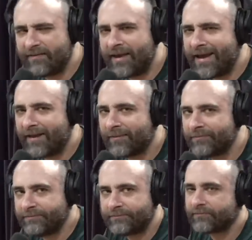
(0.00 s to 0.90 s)
like.
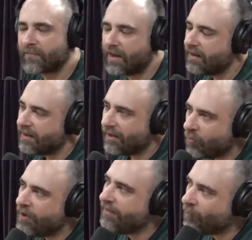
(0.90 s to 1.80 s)
But it's amazing
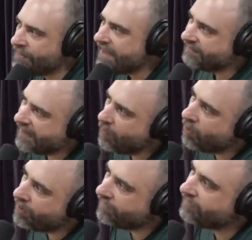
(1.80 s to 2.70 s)
because when, when they say
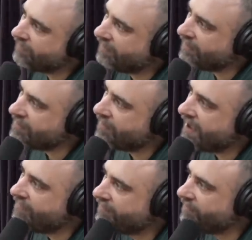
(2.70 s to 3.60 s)
worst, they
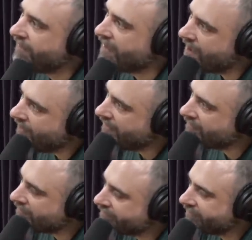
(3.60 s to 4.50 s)
have to be. I
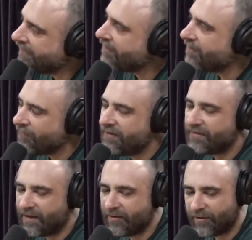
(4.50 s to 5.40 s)
mean, we
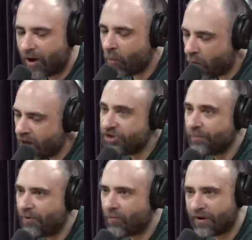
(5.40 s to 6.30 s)
they,
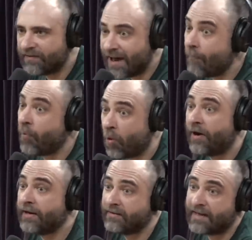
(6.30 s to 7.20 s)
watchable where it's not
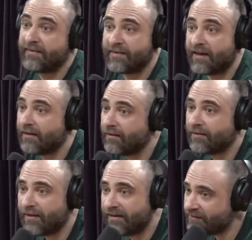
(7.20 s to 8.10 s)
boring. That's the thing.
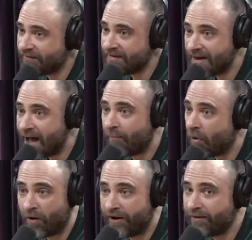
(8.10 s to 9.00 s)
Right. It's just not this
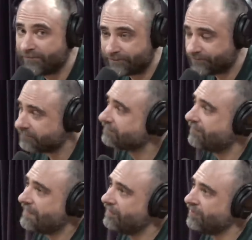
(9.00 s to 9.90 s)
boring. crazy.
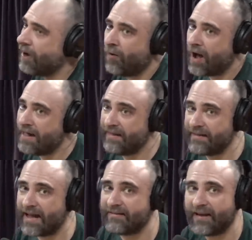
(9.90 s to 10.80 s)
So I
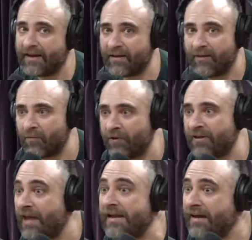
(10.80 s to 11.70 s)
think that's like a real
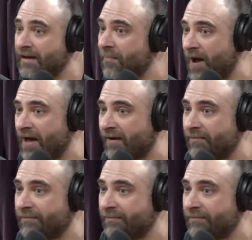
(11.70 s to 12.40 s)
lightning in a bottle.